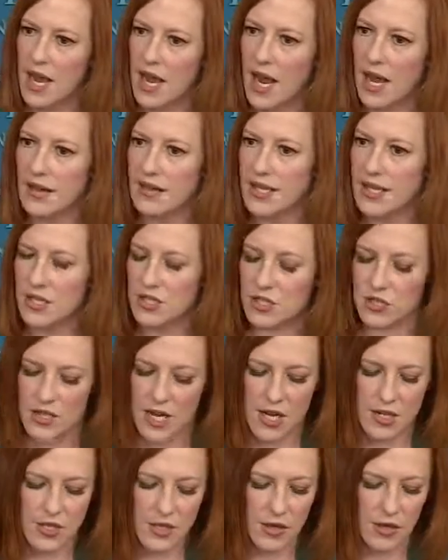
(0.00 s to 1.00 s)
and the
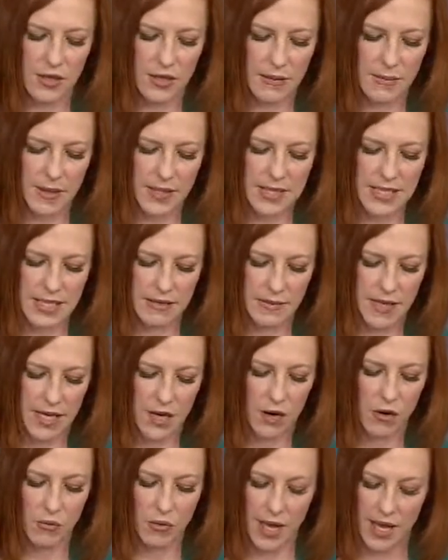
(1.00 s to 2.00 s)
International Olympics
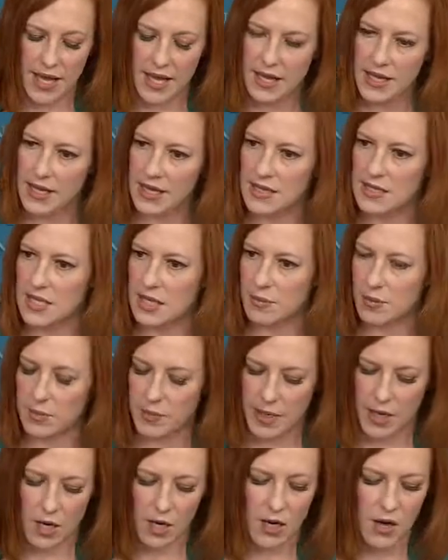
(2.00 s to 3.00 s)
Committee are weighing as they
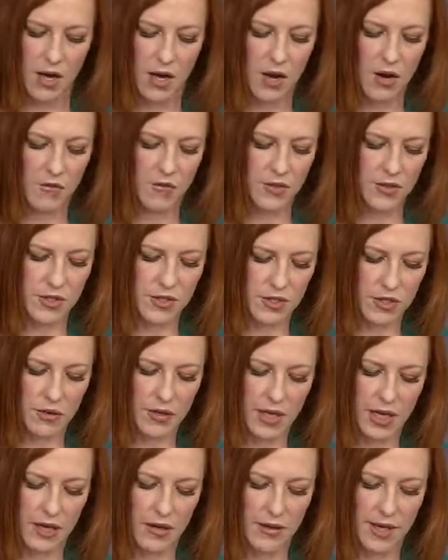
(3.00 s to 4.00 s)
prepare for the
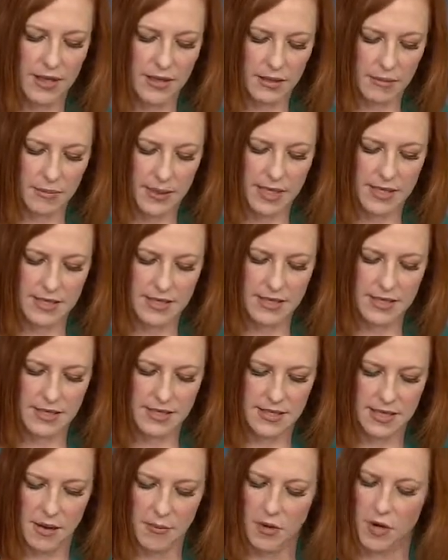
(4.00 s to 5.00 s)
Tokyo Olympics this
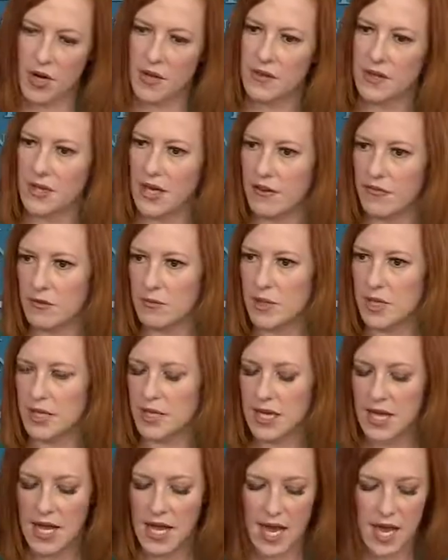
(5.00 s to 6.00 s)
summer. And the
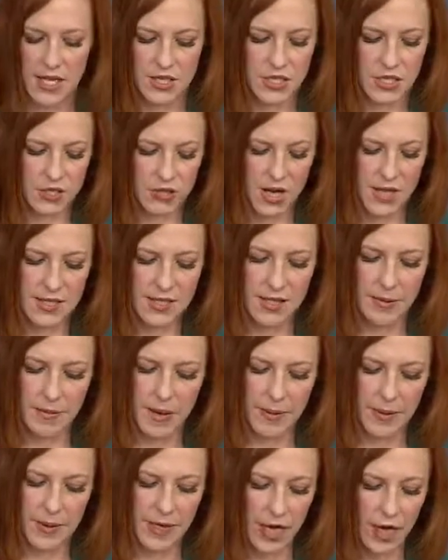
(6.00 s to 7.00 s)
government has stressed that
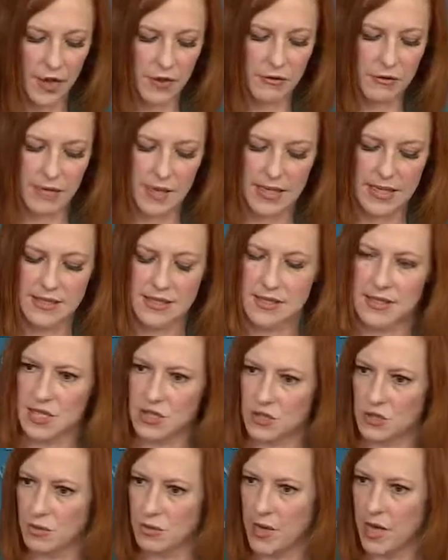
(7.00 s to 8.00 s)
public health remains the
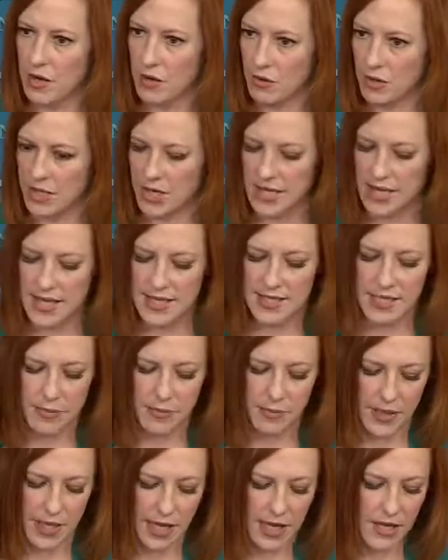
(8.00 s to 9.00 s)
central priority as they
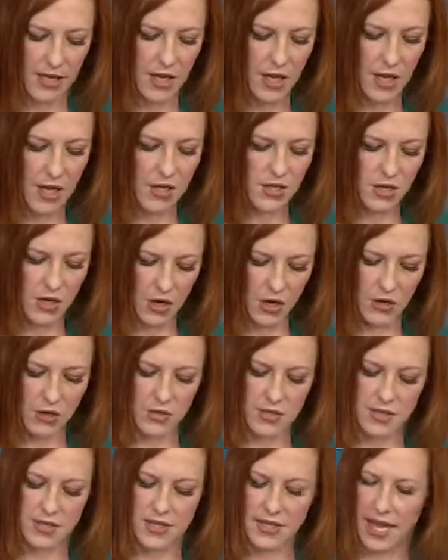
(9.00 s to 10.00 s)
plan to
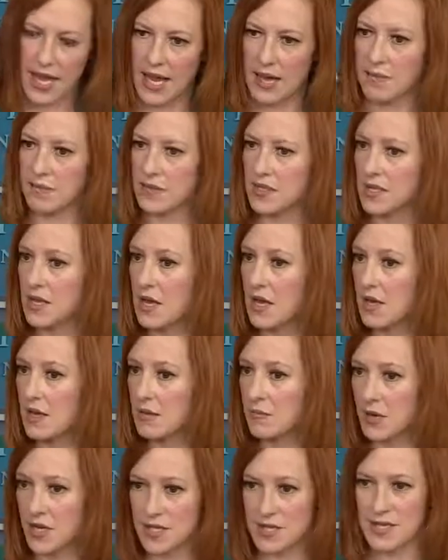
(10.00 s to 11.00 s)
host the Games.
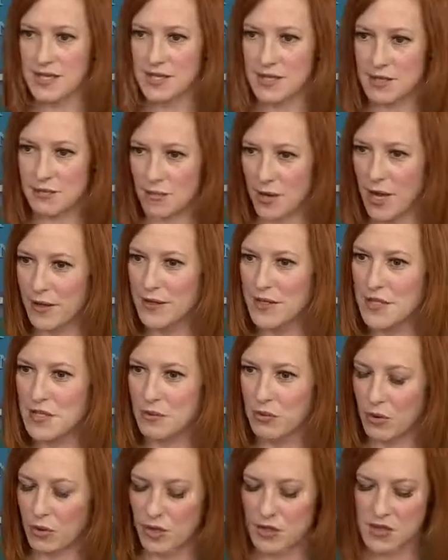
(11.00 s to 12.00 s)
President proudly
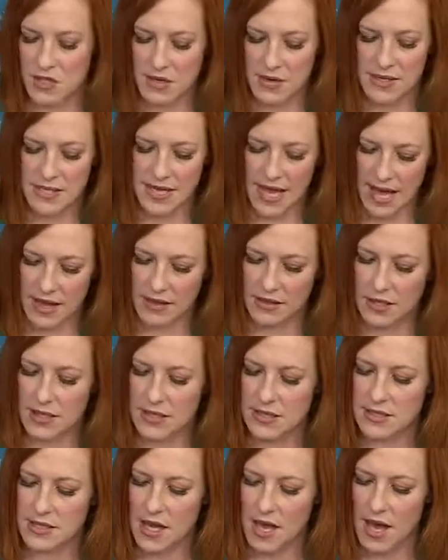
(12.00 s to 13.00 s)
supports U.S.
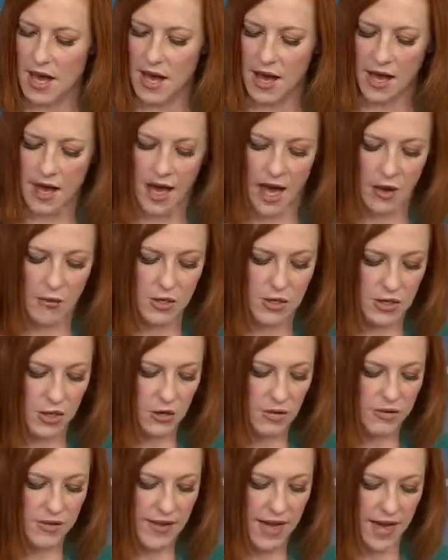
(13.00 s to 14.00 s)
athletes. I would
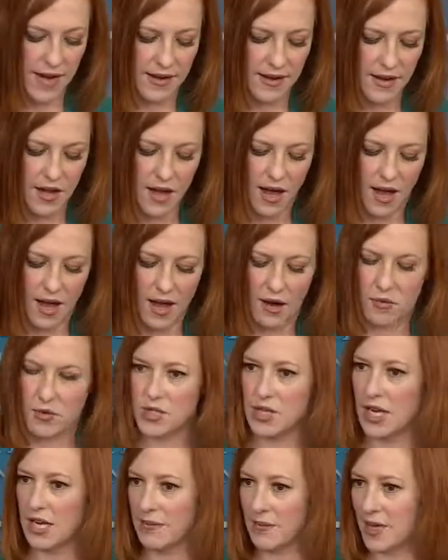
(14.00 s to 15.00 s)
note that we're
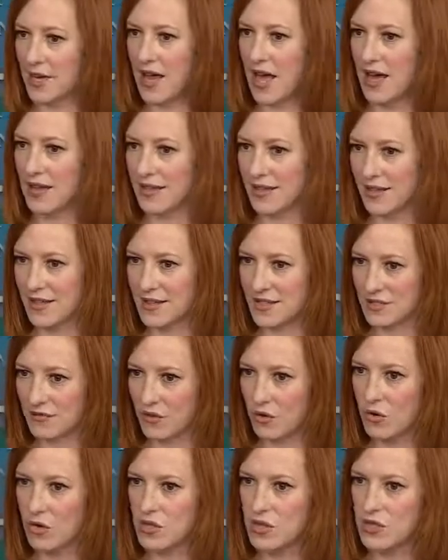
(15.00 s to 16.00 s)
talking about athletes,
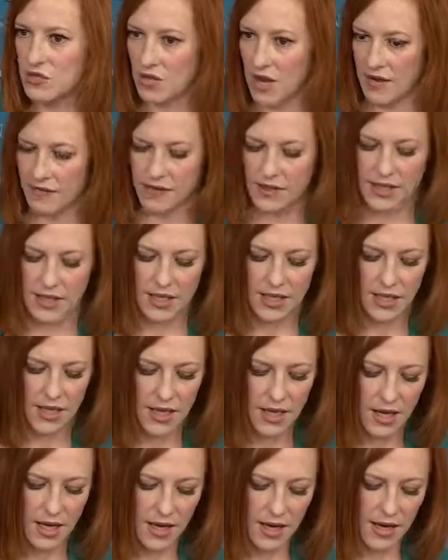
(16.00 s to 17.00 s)
of course, traveling
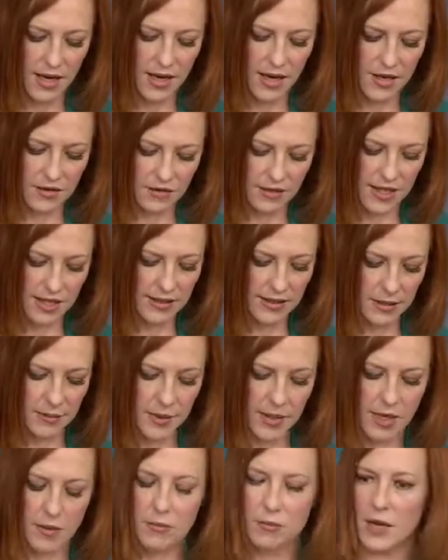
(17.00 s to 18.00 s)
under the
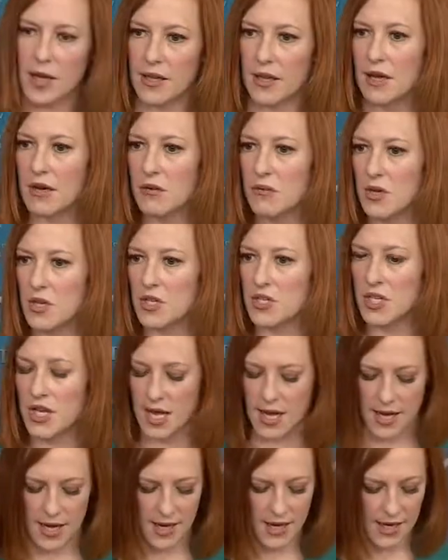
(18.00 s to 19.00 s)
Olympic umbrella, which
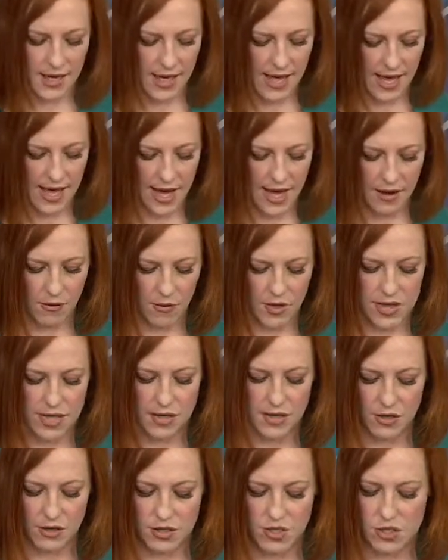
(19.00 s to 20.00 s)

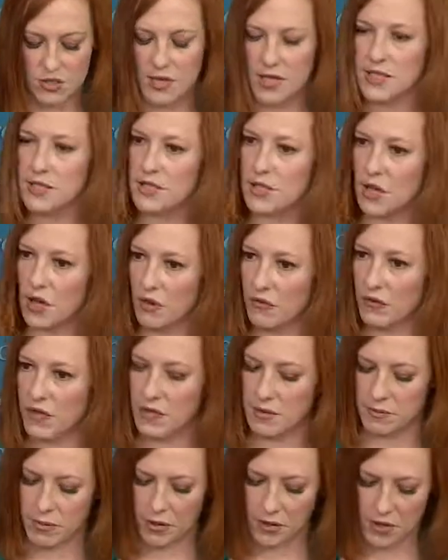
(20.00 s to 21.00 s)
within their strict
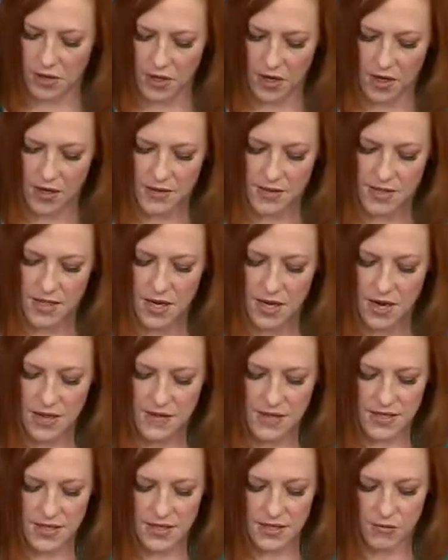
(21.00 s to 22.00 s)
COVID protocols.
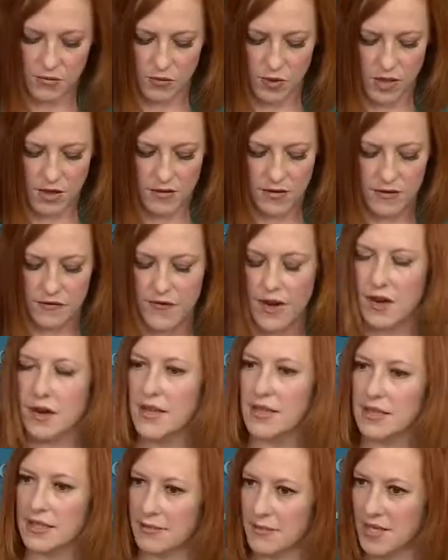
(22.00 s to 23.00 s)
This is one of the
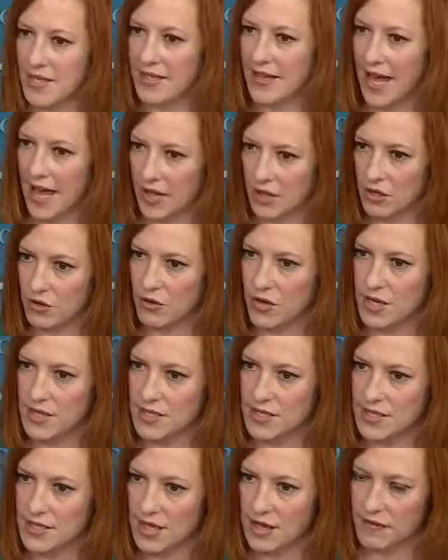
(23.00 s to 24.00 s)
very limited
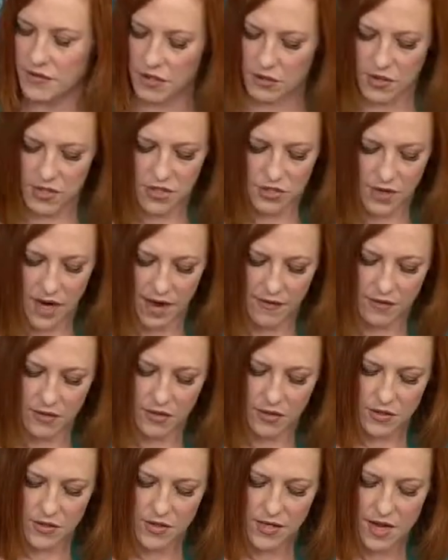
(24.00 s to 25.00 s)
categories of U.S.
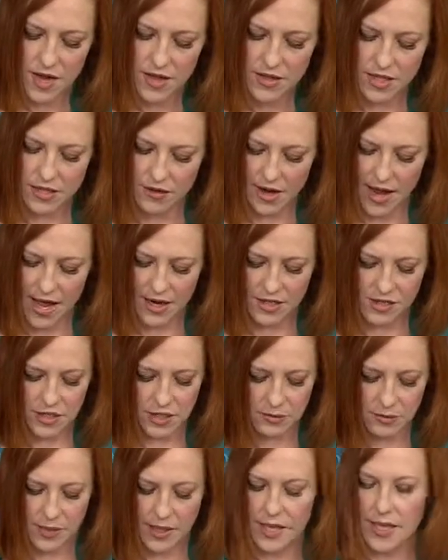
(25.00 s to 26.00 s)
travelers that are
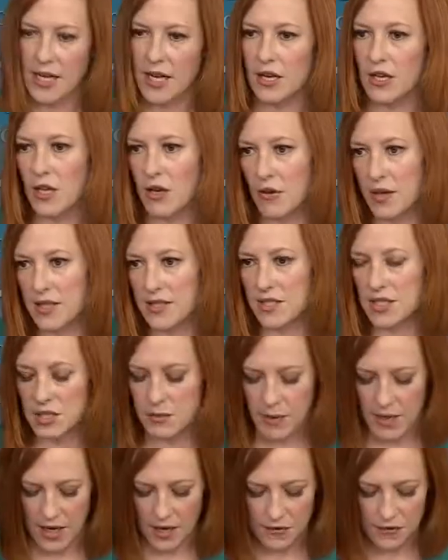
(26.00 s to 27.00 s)
actually planning on going to
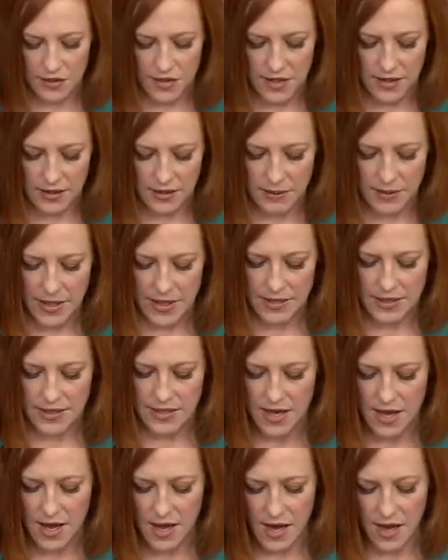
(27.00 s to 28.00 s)
Japan for the Olympics.
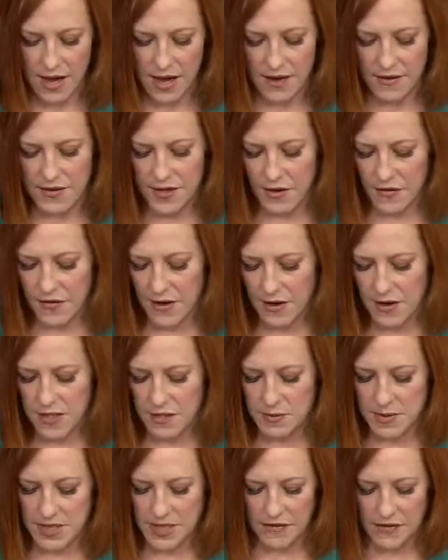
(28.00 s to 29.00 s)
There are very
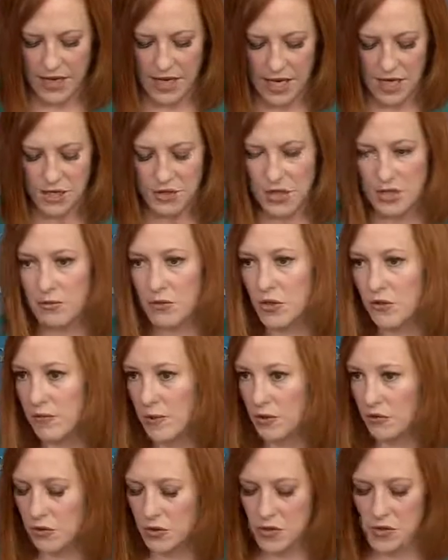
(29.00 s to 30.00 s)
specific entry and
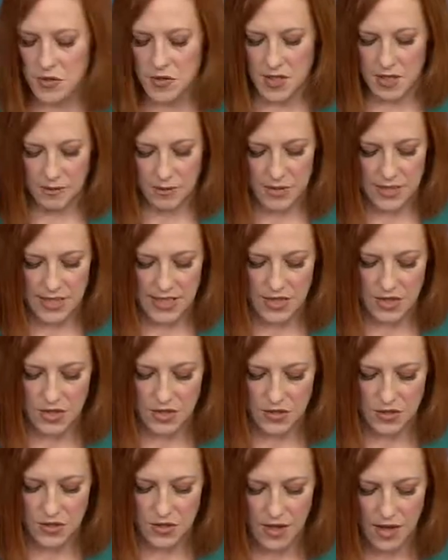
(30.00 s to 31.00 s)
movement rules and
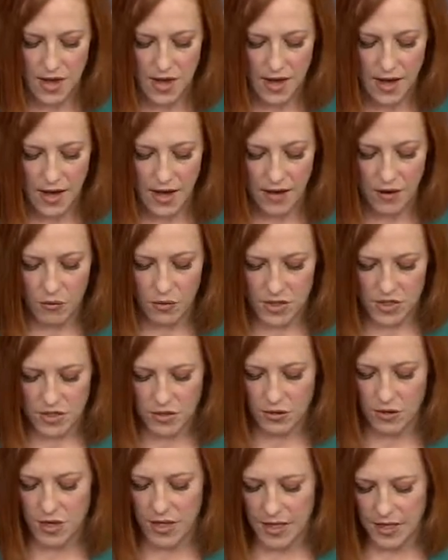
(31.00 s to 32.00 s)
procedures which
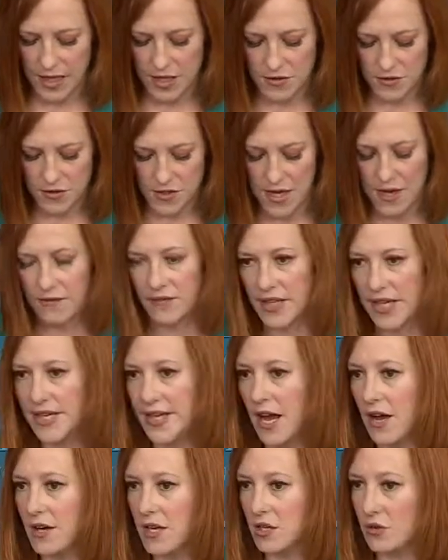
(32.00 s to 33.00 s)
the organizers have laid
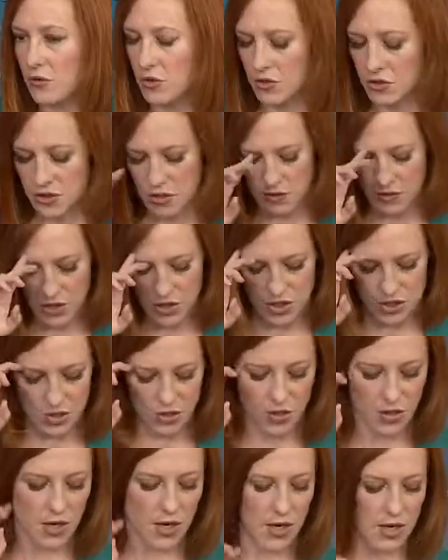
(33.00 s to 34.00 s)
out in order to
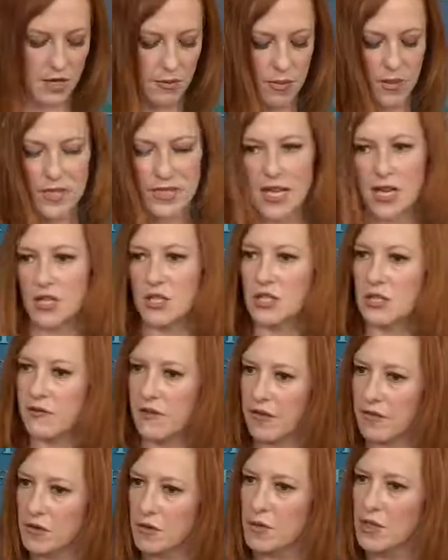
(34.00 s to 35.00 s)
ensure the protection of
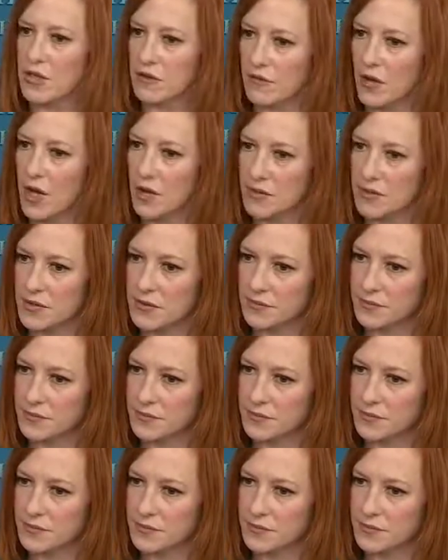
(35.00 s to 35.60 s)
everyone involved.